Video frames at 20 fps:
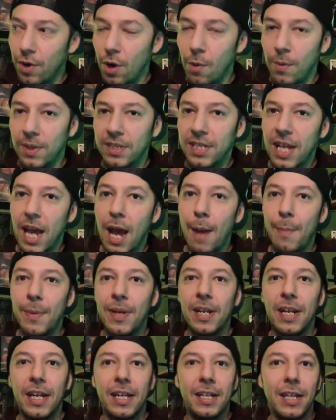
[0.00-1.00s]
know what's
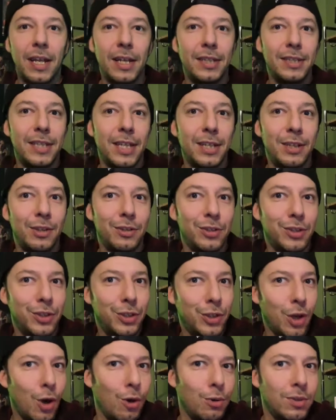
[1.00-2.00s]
happening and like I said there's
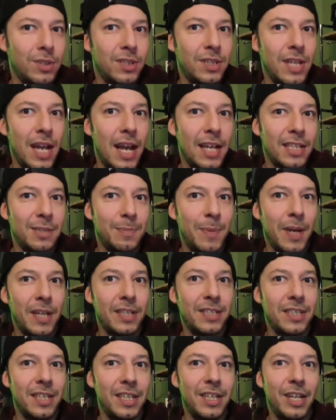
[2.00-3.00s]
ghosts
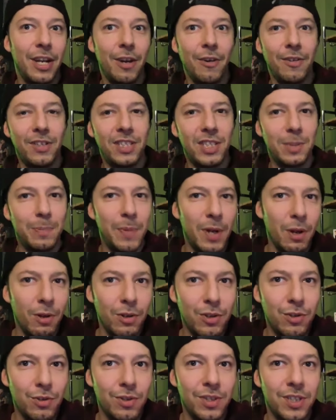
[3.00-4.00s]
aspects in here and
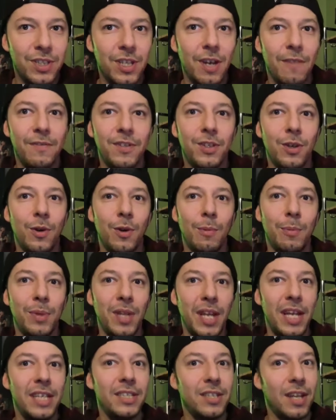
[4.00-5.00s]
spiritual stuff so it
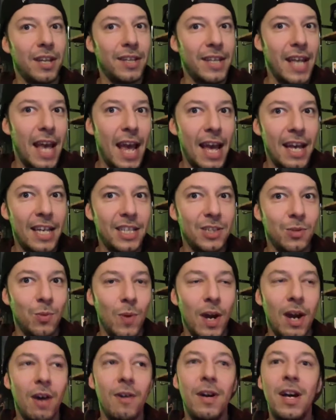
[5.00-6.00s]
plays on that as
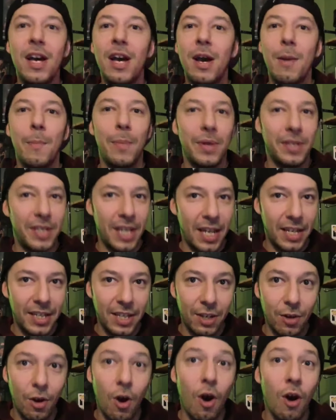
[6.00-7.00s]
well but then
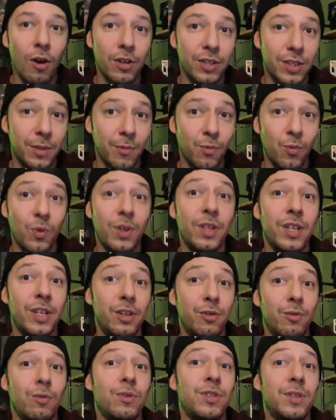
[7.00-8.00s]
there are some really
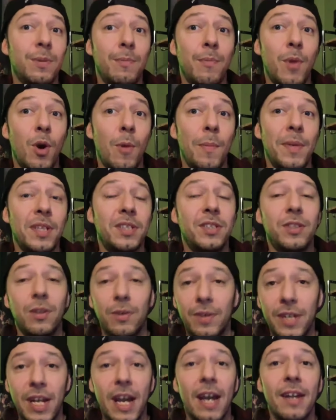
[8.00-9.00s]
gruesome moments so
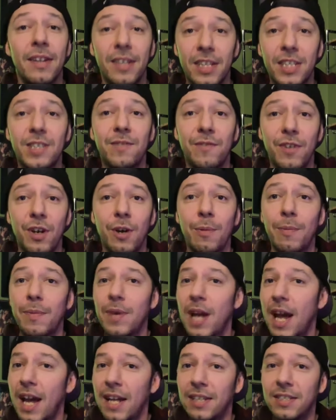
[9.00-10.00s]
yeah this film
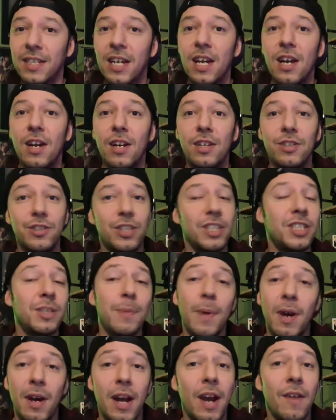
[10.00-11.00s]
has just
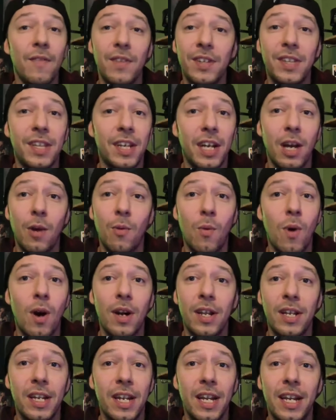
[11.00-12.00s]
about everything I
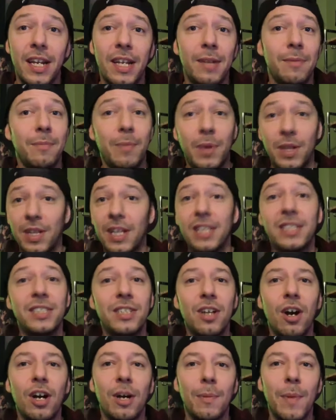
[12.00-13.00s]
wanted in it but let's
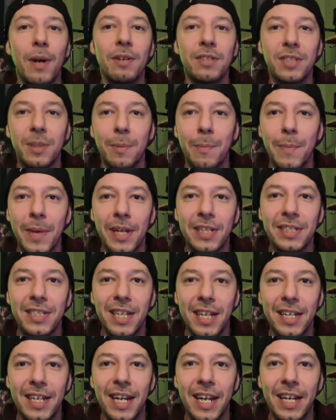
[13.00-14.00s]
talk about some mixed
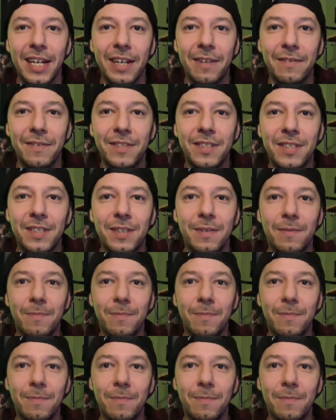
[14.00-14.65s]
and negatives